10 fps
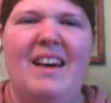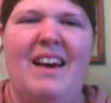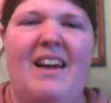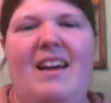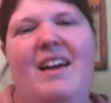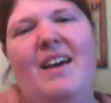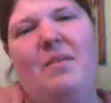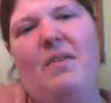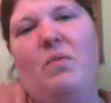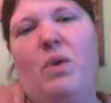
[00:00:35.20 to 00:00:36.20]
I,
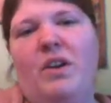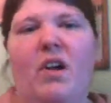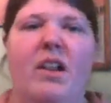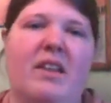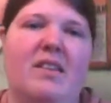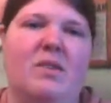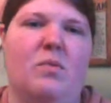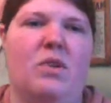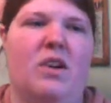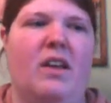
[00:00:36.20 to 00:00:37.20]
don't have one doll like this
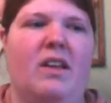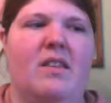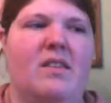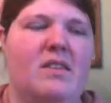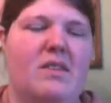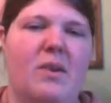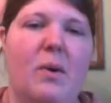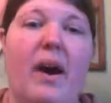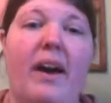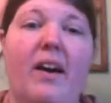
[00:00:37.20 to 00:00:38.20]
and one doll like this.
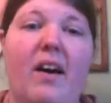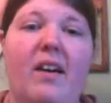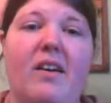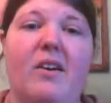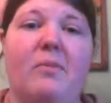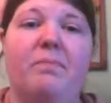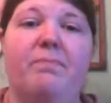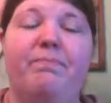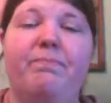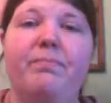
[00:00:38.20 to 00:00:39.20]
So I got um
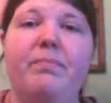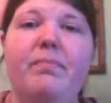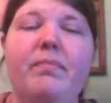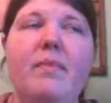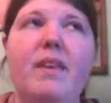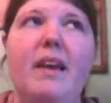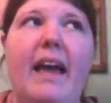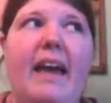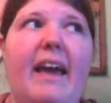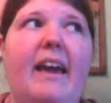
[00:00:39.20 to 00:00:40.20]

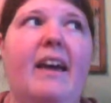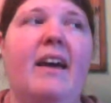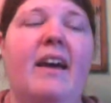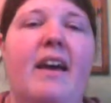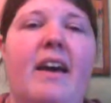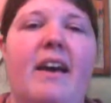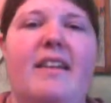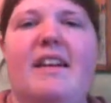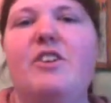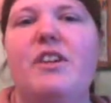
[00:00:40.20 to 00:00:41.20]
a
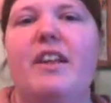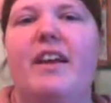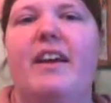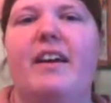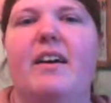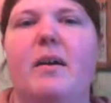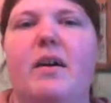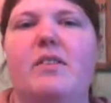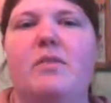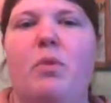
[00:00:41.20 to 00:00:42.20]
it's actually like a,
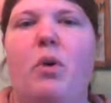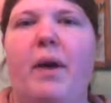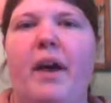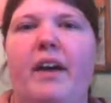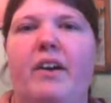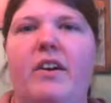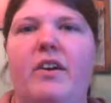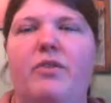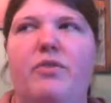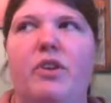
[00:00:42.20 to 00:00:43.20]
a small pet
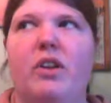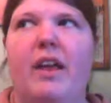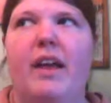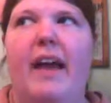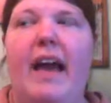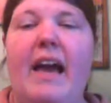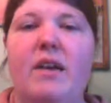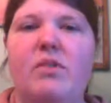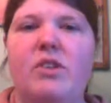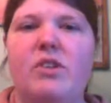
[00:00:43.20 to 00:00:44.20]
carrier for like
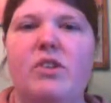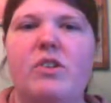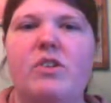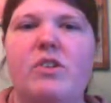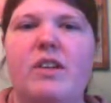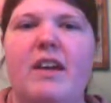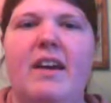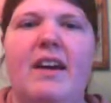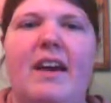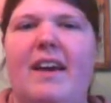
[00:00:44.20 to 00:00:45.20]
hamsters
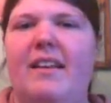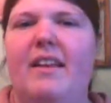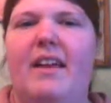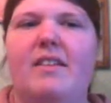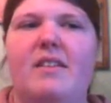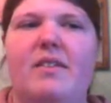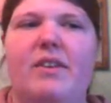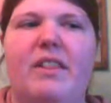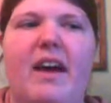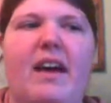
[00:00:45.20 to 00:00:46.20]
and like stuff
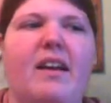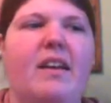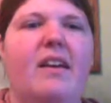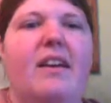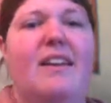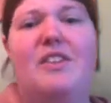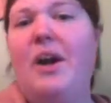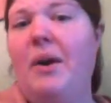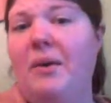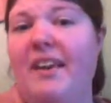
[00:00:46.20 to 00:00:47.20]
like that. And it's
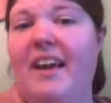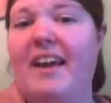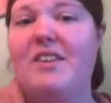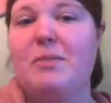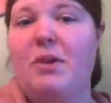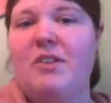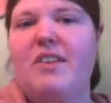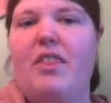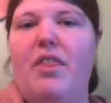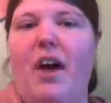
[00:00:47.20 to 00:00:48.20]
not really as small as
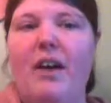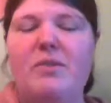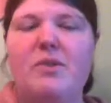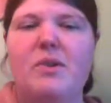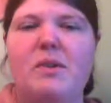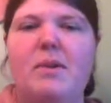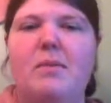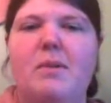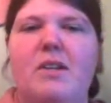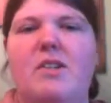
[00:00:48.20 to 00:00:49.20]
I thought it was going to be,
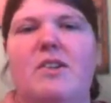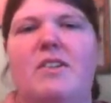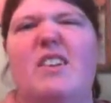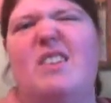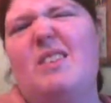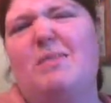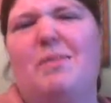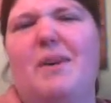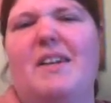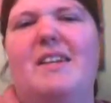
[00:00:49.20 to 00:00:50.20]
but it turns out it's
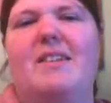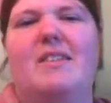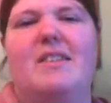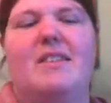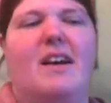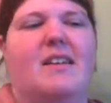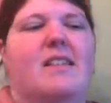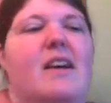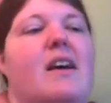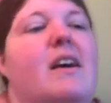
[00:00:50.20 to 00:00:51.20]
pretty decent size.